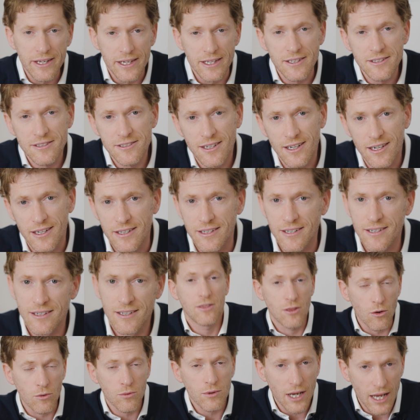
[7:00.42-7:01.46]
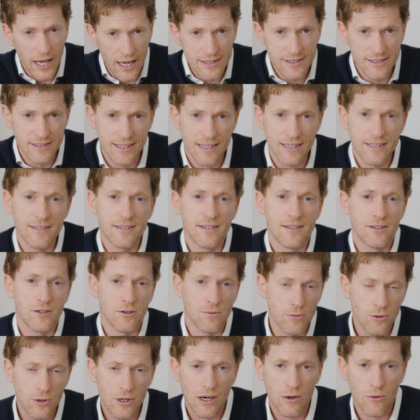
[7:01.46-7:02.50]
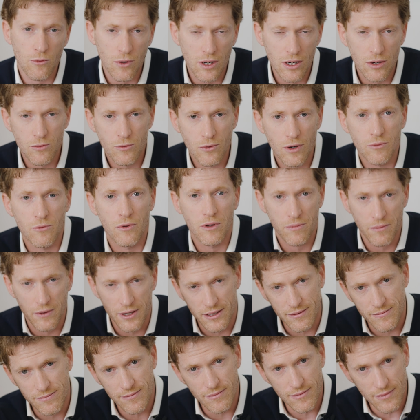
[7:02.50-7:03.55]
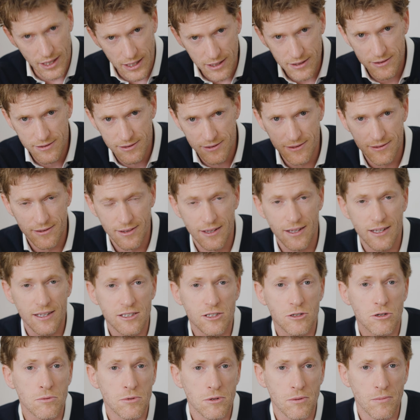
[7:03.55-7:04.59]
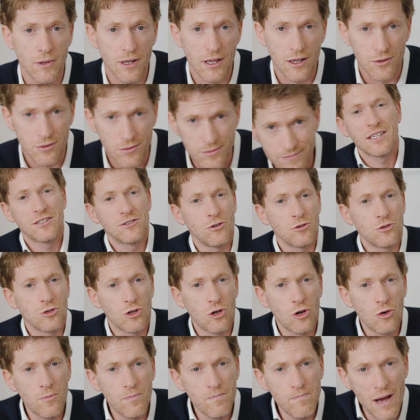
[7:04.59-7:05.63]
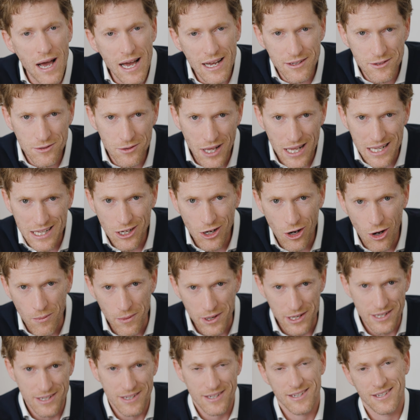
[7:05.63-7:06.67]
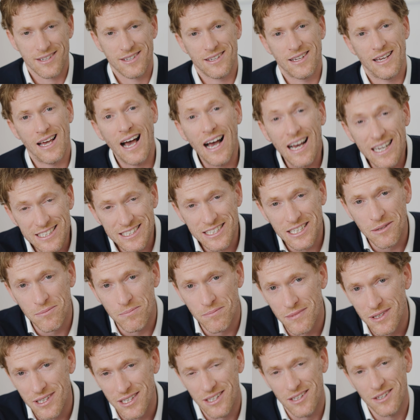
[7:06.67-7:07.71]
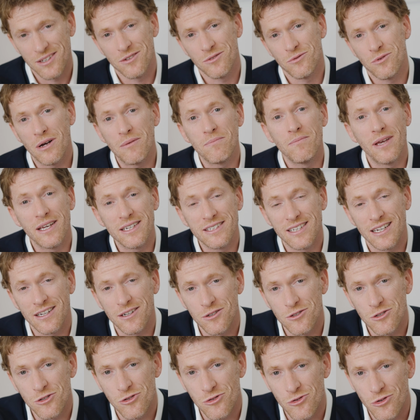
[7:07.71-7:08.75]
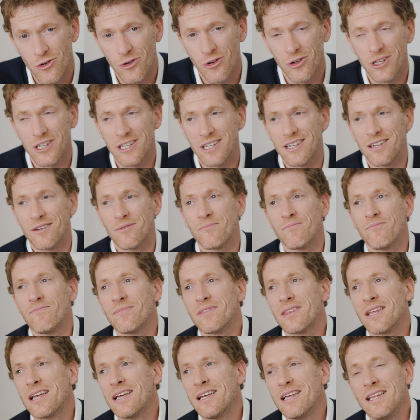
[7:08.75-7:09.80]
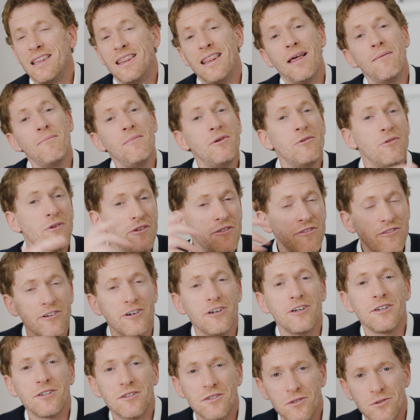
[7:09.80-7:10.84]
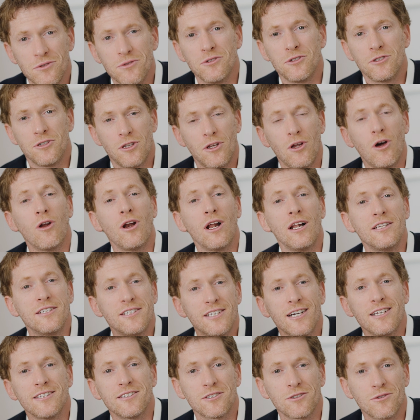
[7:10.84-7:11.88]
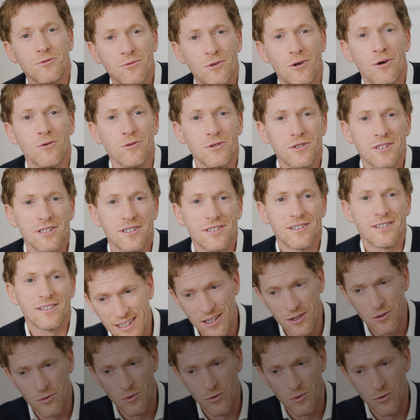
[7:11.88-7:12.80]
insight, don't hesitate to book a one-on-one with me. Links in the description below. So to go back to that comment, asking me what makes a good drawing, let me refer to Donald Judd's quote. It